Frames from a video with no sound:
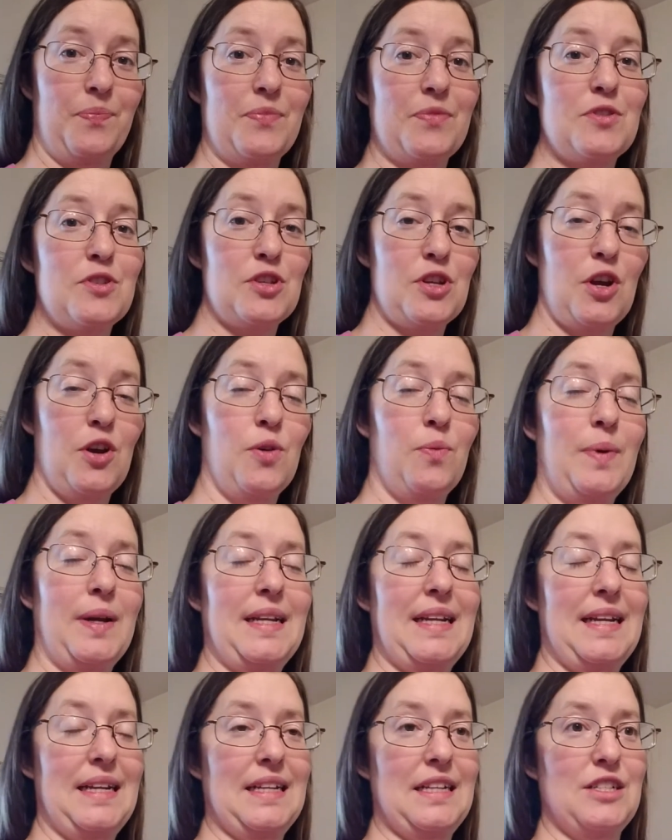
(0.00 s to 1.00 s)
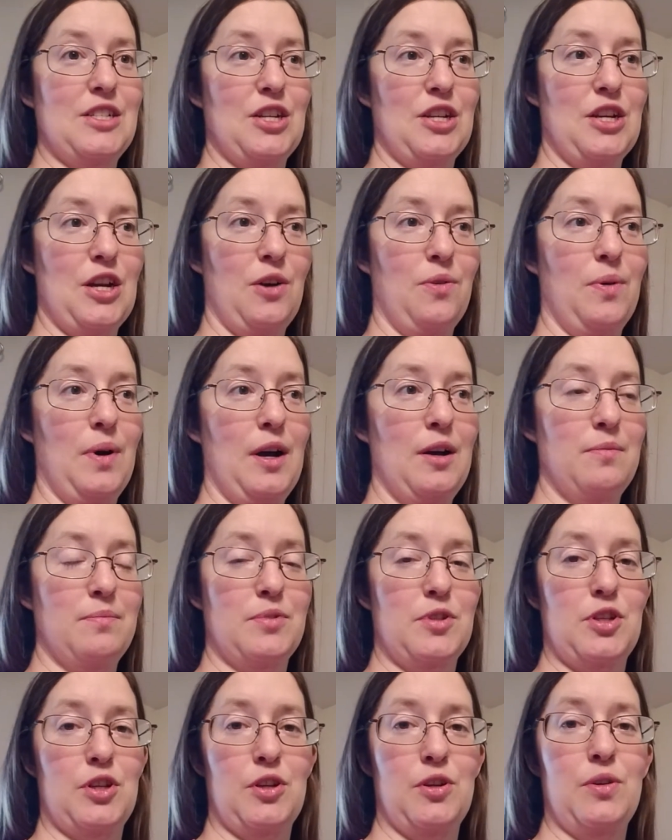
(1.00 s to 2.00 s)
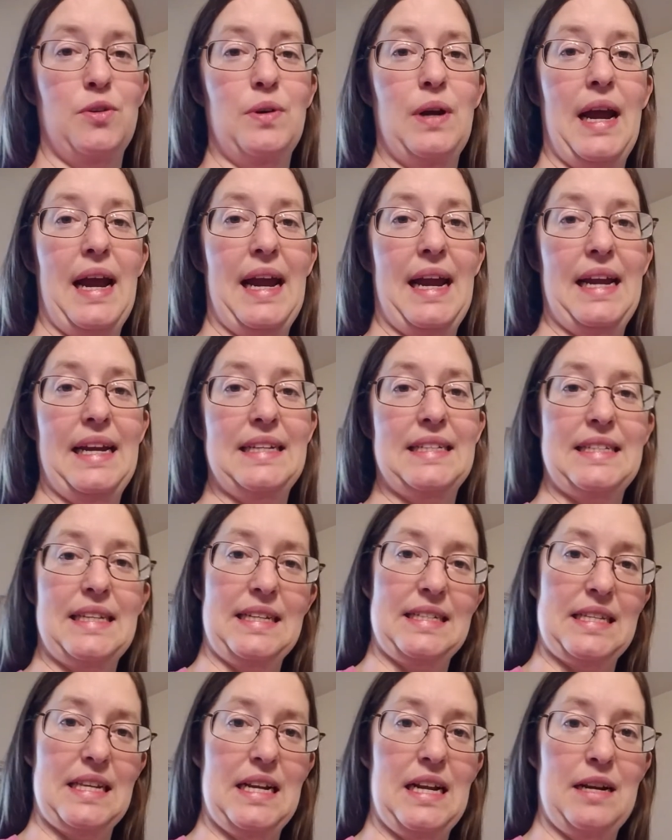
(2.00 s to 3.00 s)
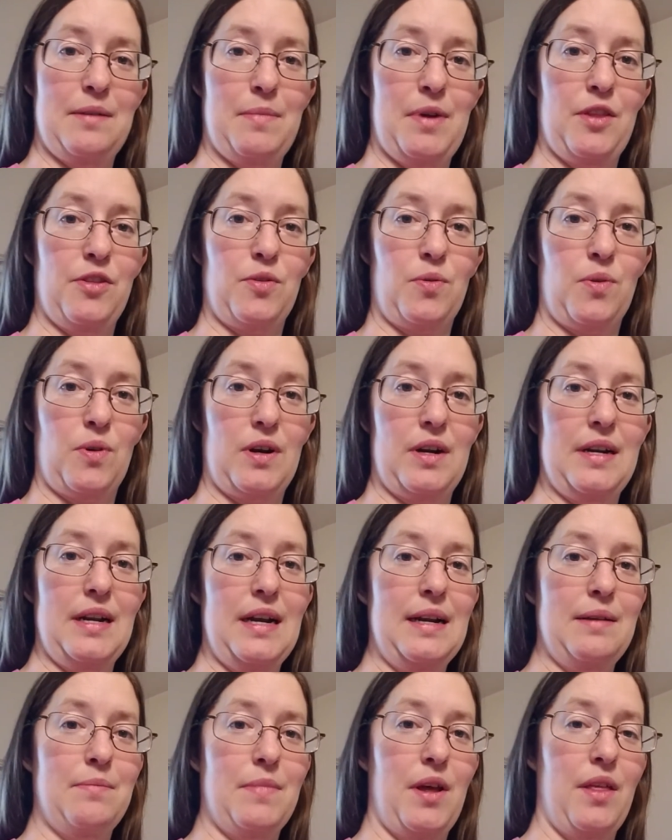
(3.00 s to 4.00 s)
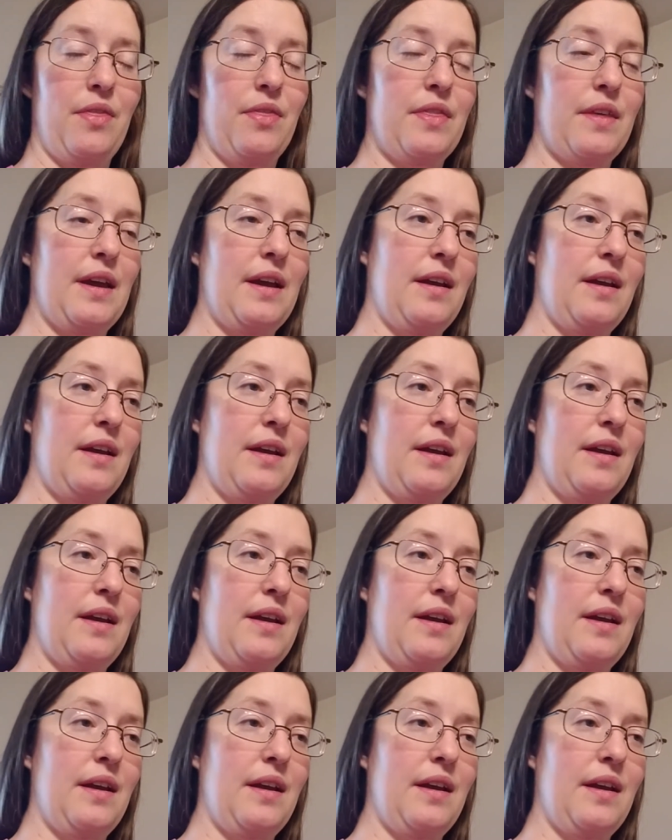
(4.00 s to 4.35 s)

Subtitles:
So we needed to go up to a 6 to 9 month or a 9-month